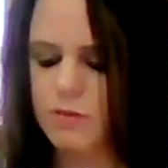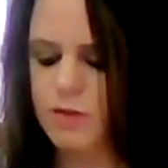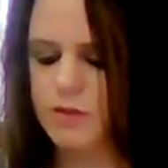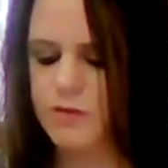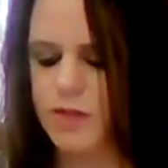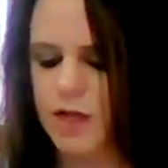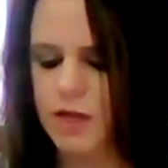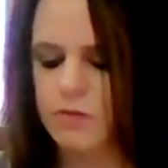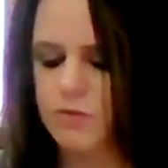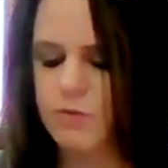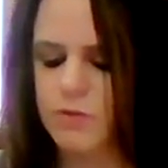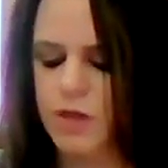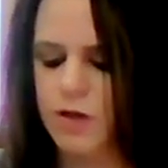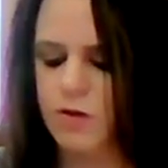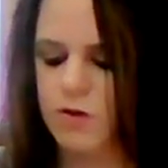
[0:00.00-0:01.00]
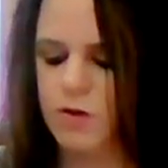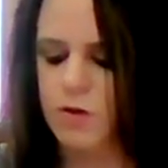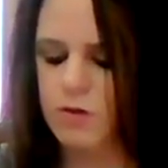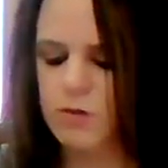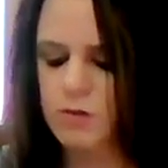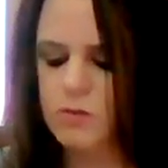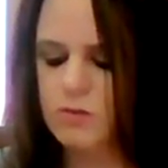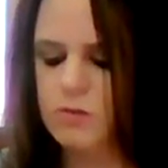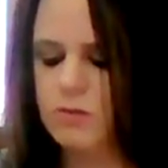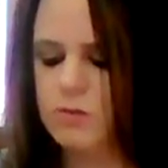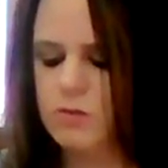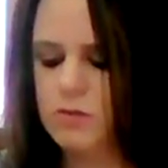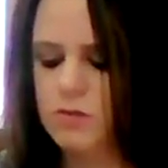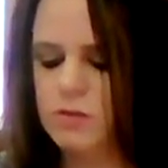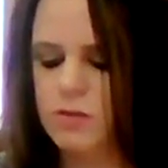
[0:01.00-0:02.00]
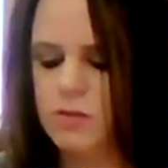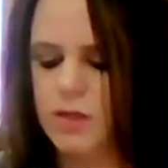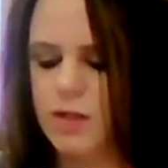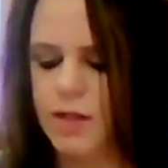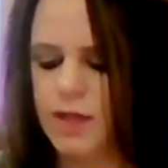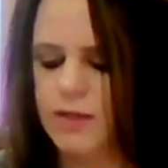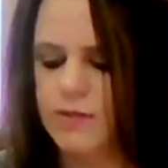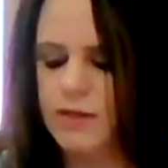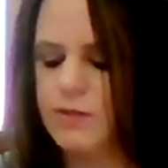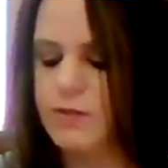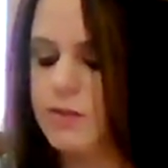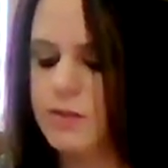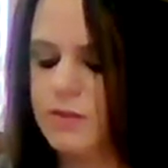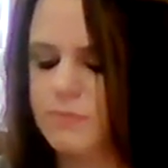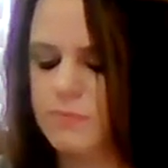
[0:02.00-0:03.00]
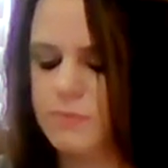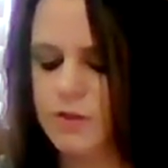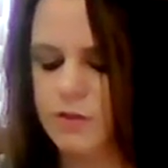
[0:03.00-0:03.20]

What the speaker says: exactly who they are, and that's it.